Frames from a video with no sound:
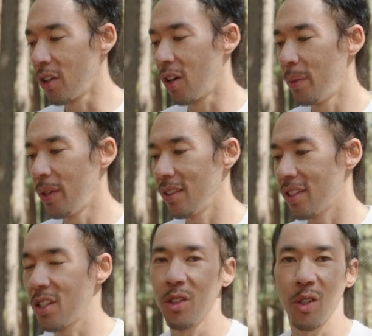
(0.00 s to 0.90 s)
durable,
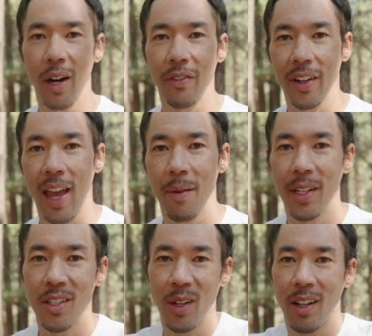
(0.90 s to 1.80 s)
so it's great for
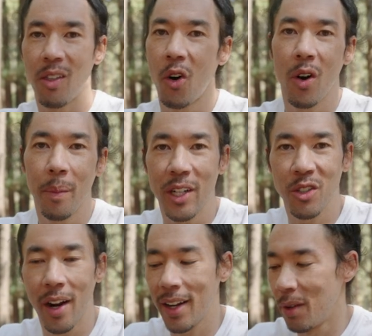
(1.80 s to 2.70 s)
camping, so I can throw it in my
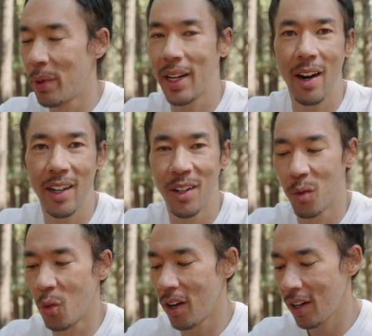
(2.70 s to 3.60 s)
truck and bring it out here to
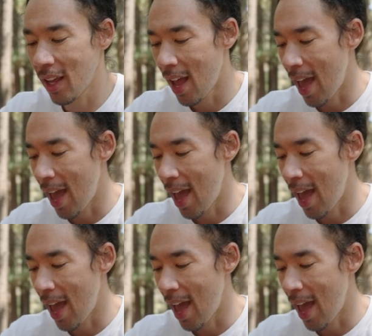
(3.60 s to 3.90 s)
work.